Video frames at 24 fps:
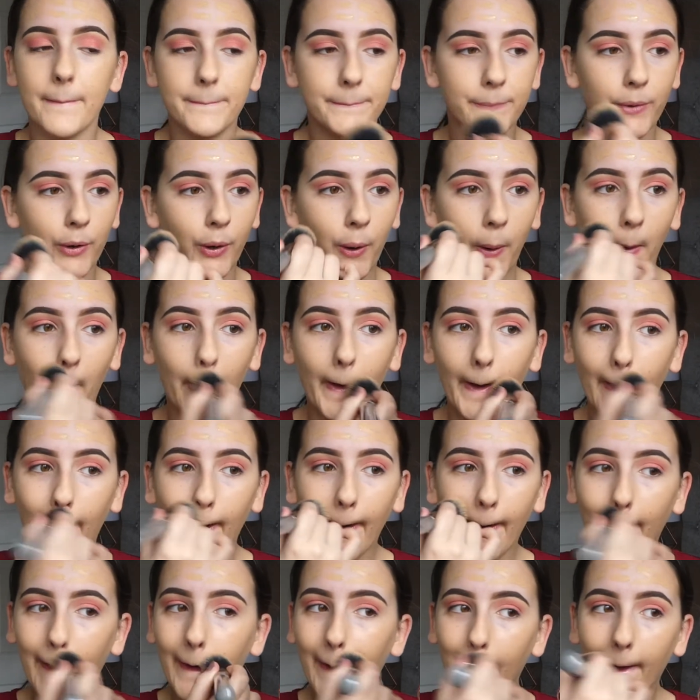But
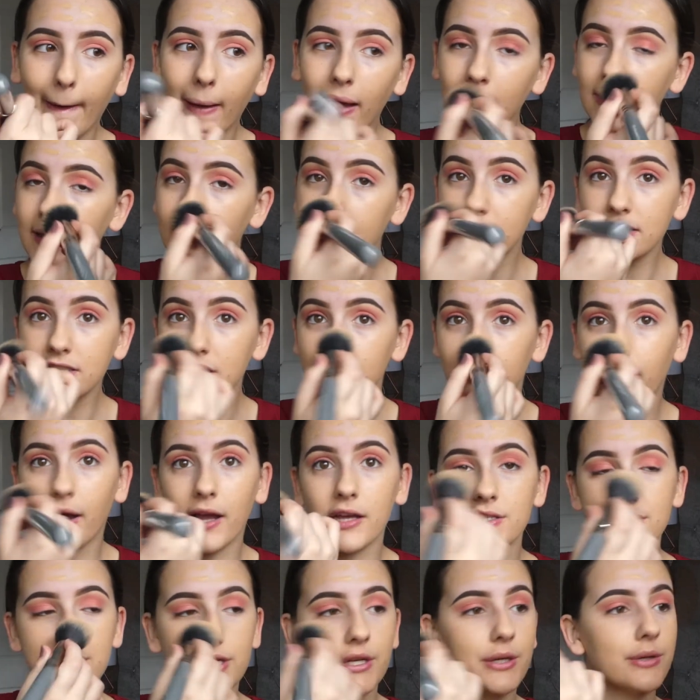I like to
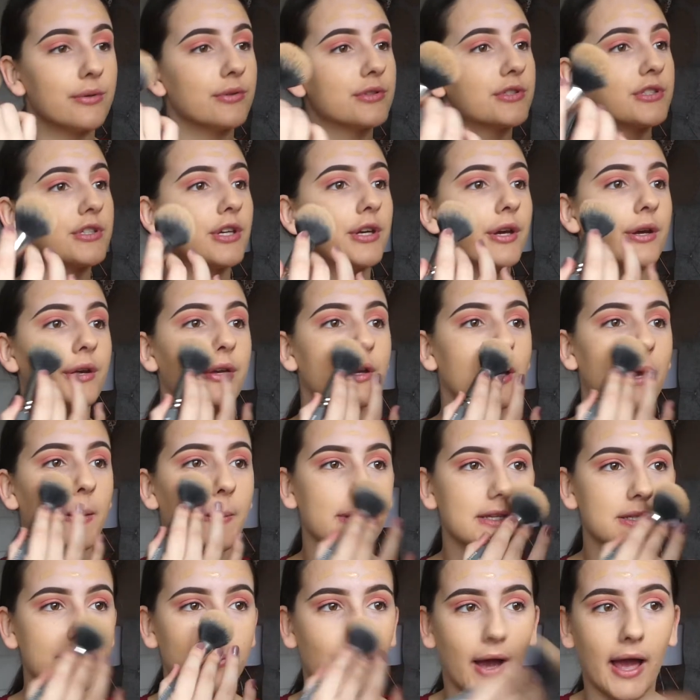ask you
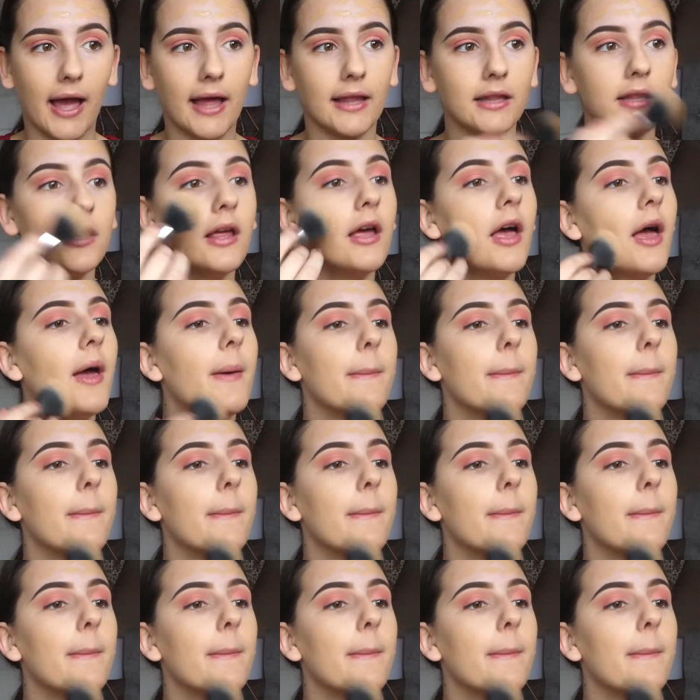as well,